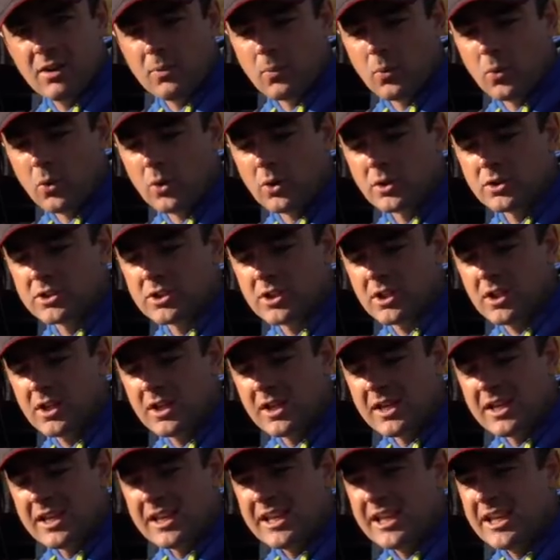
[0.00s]
of the water
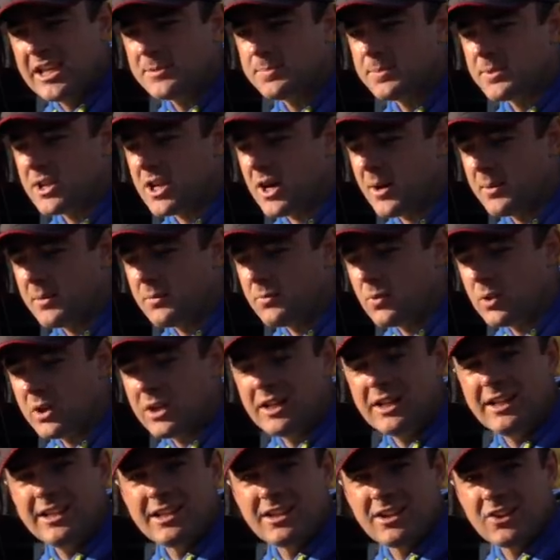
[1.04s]
is becoming
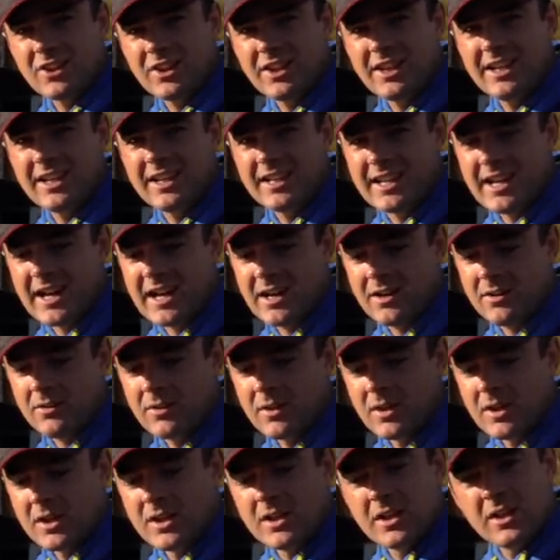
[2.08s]
really clear now.
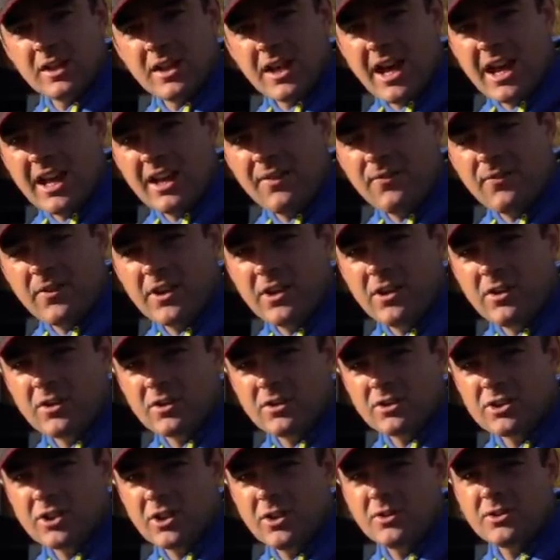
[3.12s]
Anything you
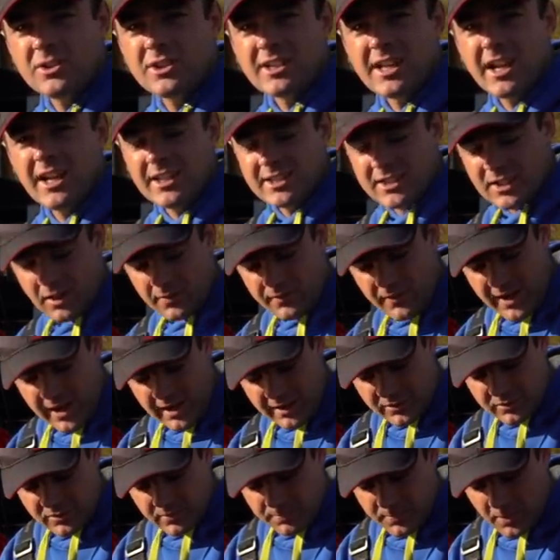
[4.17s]
can do to get yourself
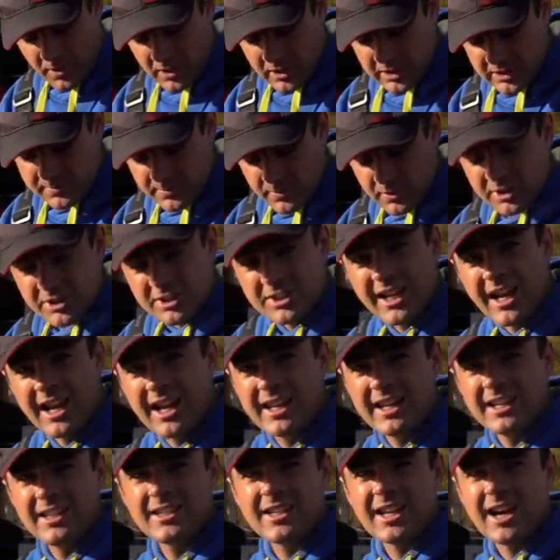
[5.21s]
extra bites by
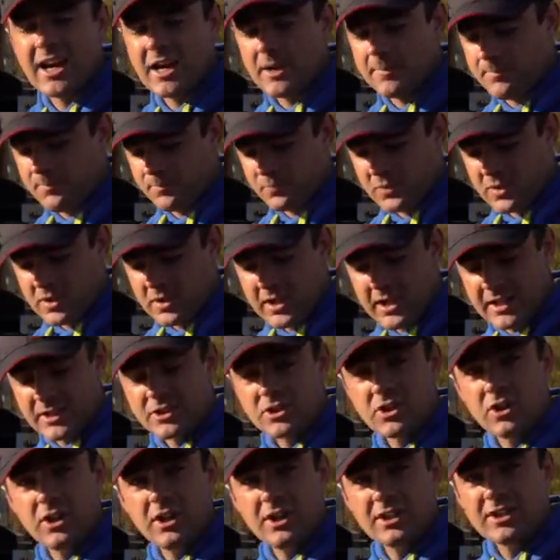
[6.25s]
scaling down, it's
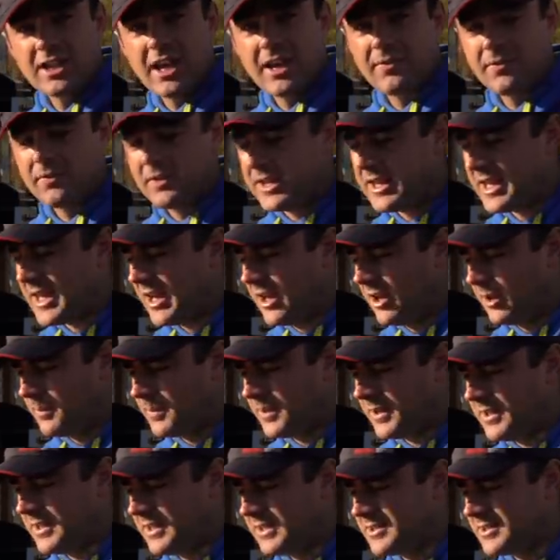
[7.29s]
going to definitely
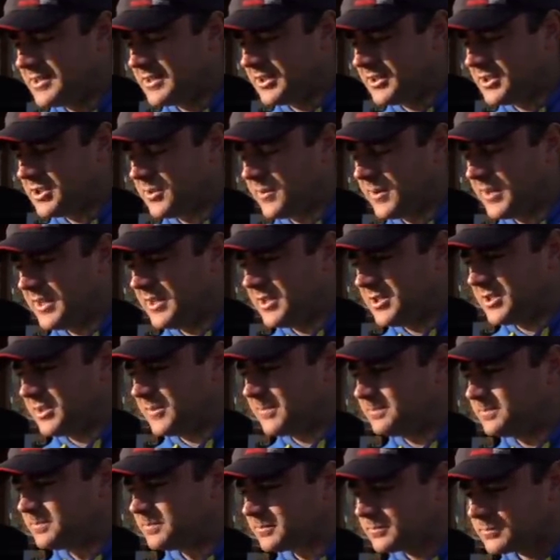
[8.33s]
help in this
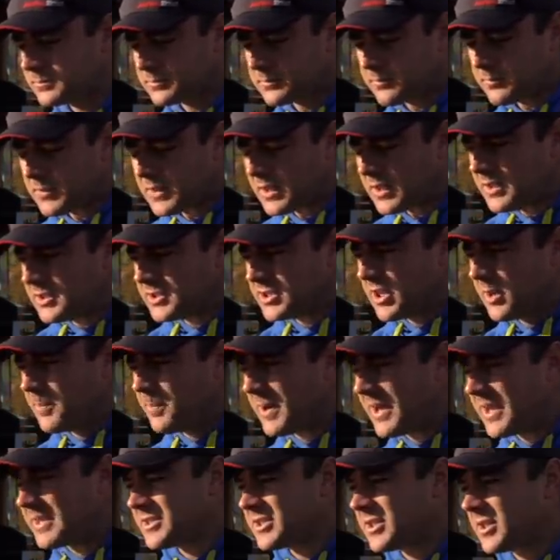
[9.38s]
situation. So
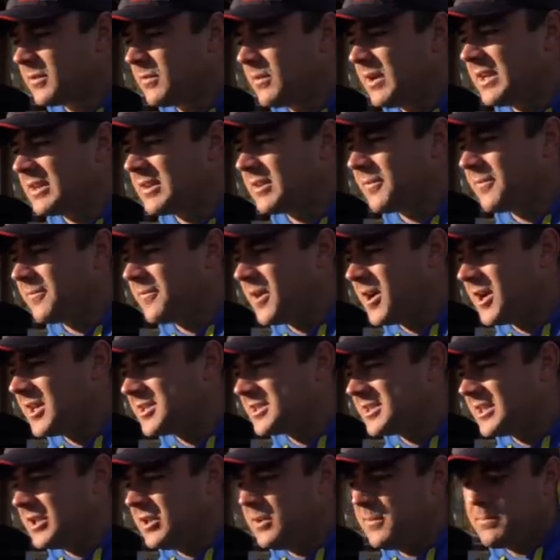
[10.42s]
back to the rig, the first
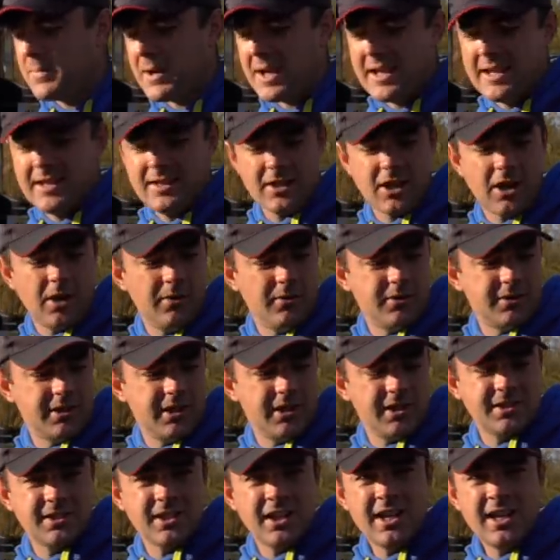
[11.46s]
thing you may
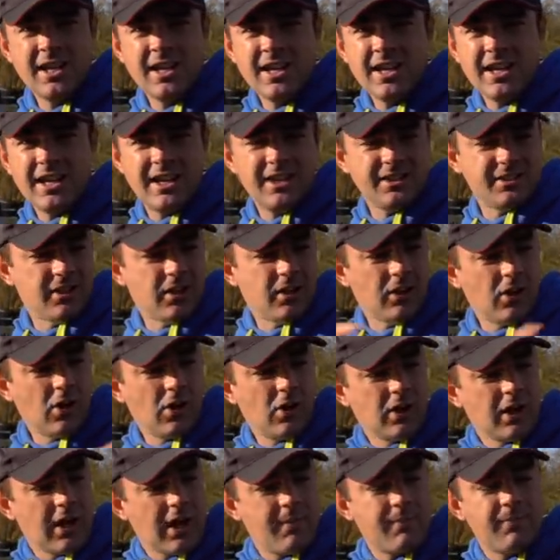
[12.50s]
notice is the
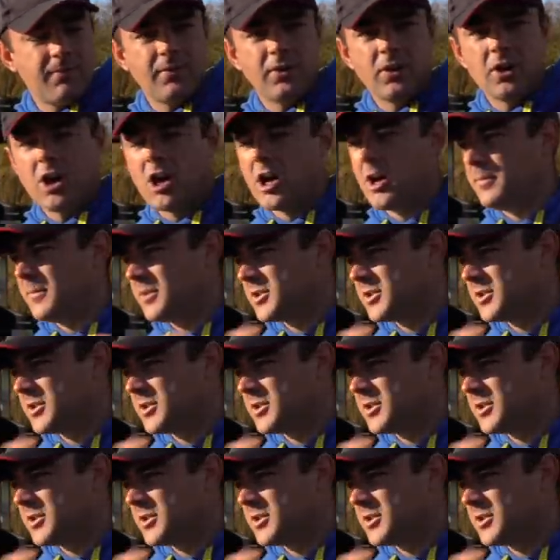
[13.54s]
long length of line